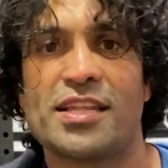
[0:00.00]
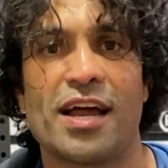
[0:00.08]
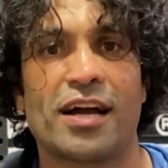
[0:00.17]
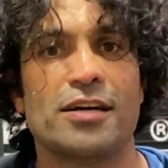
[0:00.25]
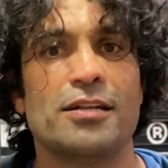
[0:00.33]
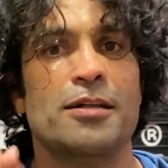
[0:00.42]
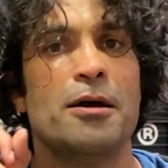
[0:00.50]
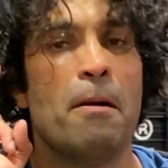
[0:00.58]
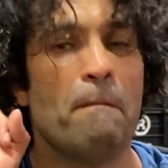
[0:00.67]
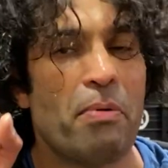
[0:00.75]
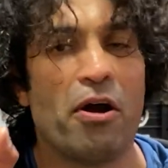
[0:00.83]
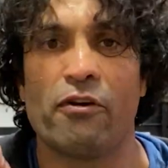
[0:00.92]
knuckle,
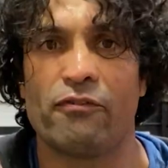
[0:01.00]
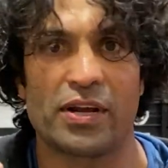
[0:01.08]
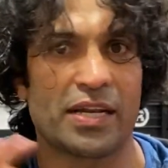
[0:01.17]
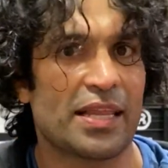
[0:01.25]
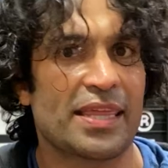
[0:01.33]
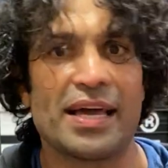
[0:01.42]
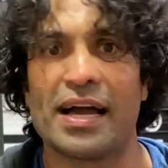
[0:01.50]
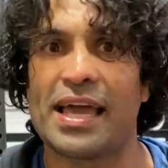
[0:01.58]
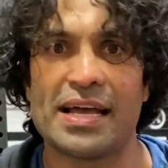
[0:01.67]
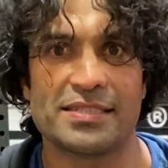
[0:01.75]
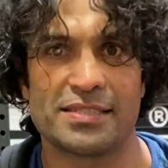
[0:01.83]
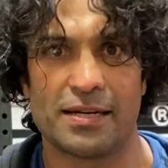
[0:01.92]
perfect, nothing
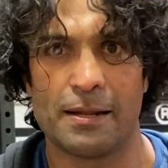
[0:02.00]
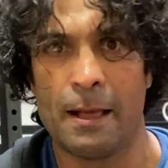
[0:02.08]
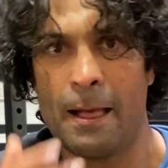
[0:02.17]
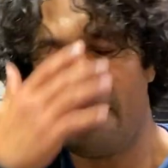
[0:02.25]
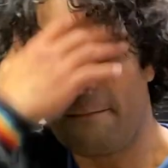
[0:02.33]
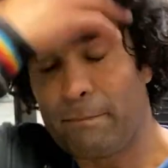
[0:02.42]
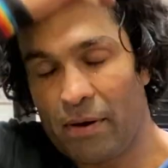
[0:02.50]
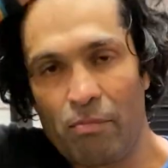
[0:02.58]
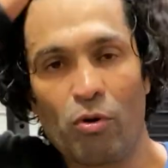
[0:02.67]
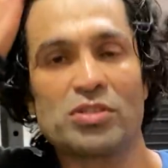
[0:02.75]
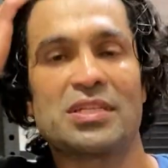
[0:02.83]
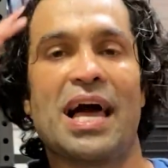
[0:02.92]
against it, but
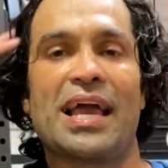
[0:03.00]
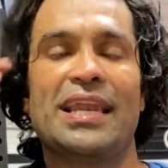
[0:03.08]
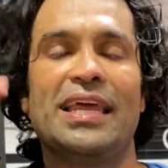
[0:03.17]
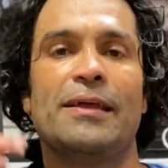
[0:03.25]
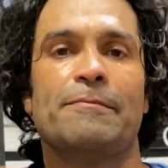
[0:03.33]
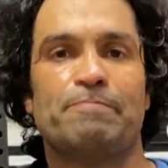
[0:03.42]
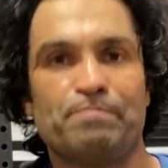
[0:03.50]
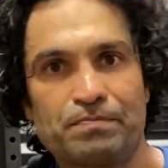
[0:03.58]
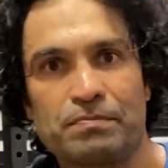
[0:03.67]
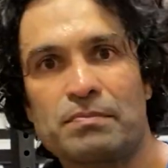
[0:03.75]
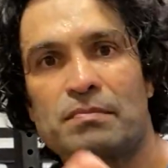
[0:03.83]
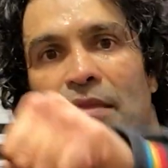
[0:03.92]
most likely,
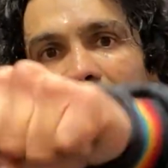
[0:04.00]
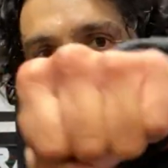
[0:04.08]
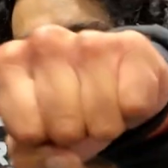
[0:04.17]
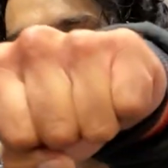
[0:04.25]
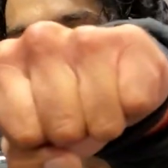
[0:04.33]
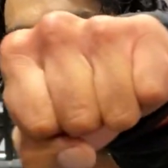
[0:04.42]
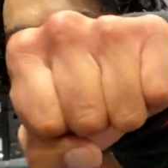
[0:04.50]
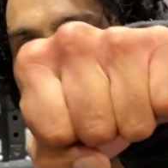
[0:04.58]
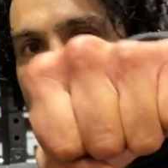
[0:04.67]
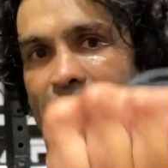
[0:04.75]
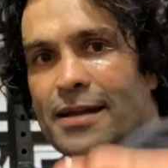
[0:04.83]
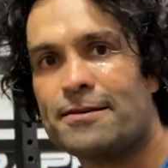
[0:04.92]
I'm the full
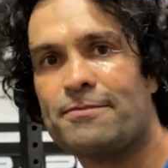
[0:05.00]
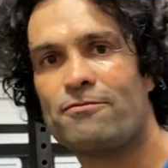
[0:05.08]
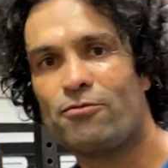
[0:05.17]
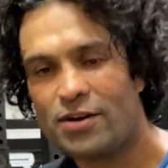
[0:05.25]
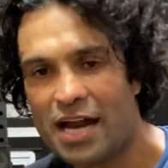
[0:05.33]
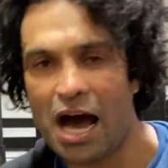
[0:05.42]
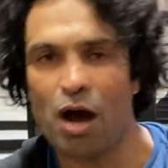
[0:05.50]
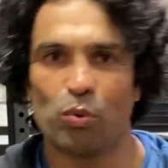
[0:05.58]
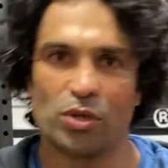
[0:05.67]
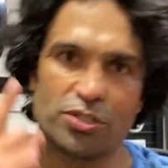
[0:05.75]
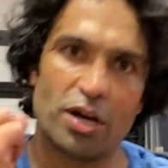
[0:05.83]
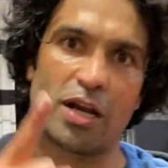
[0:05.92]
hand. For now,
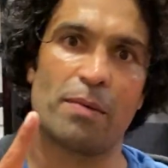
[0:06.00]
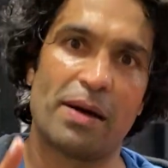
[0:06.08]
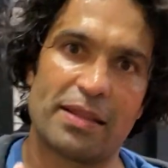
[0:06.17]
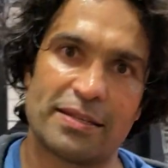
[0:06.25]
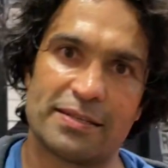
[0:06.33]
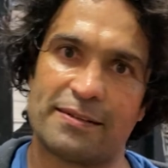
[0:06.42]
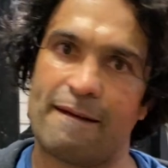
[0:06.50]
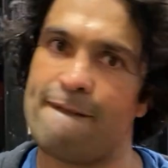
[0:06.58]
we'll talk about this.